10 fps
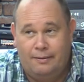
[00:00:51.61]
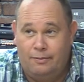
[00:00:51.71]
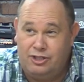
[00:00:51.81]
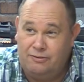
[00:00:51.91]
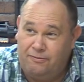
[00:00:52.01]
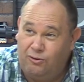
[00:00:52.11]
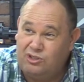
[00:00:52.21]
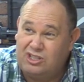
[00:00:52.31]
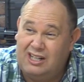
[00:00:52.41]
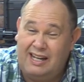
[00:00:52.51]
which
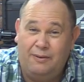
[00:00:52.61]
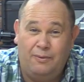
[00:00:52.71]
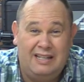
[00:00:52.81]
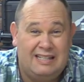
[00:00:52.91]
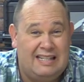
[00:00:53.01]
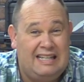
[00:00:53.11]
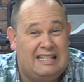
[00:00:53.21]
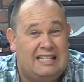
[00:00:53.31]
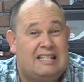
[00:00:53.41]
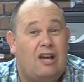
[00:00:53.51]
unfortunately we see
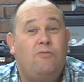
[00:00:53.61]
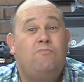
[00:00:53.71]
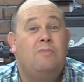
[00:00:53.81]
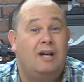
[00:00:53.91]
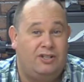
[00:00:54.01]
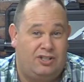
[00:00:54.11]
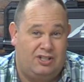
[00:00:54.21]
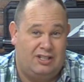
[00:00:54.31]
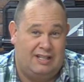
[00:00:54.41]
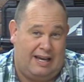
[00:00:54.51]
so
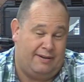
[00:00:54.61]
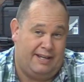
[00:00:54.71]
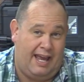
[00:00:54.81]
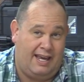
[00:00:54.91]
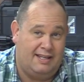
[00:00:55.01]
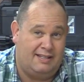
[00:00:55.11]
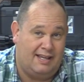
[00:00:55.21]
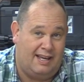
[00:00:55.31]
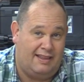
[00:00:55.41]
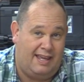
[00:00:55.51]
much
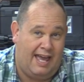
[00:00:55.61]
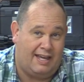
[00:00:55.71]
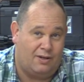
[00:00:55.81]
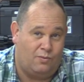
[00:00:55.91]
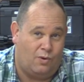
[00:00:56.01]
nowadays in the airgun